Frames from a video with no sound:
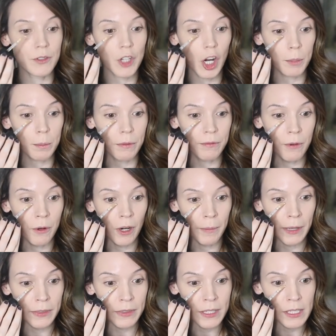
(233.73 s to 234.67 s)
I've talked before
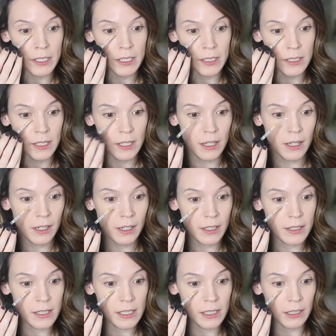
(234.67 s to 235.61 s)
about this
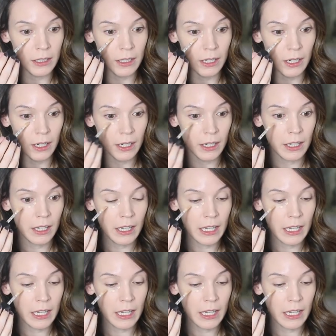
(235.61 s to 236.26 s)
concealer.